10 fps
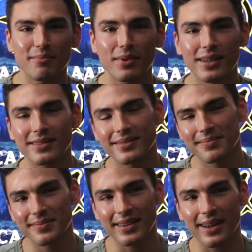But
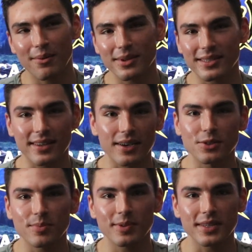I wasn't
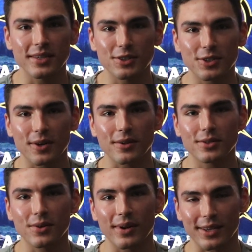100% sure,
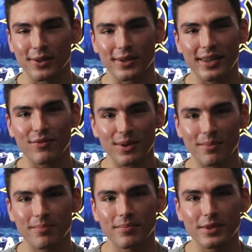so I couldn't give
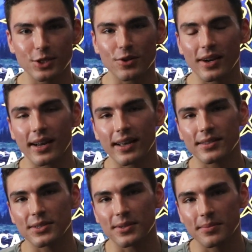him a straight
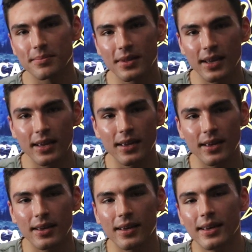answer.
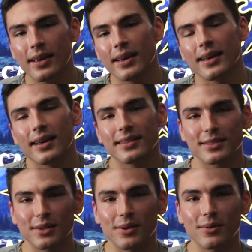
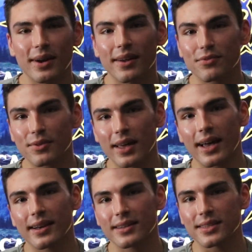And so after
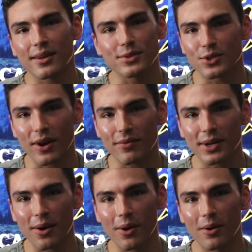that, as I was
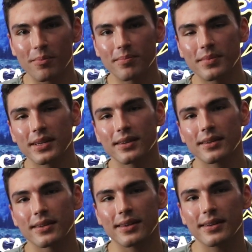driving home,
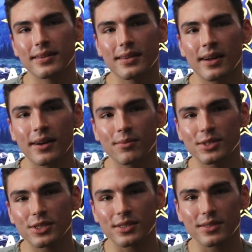I
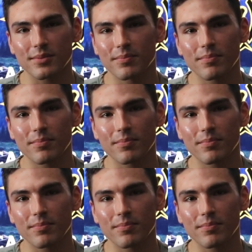was just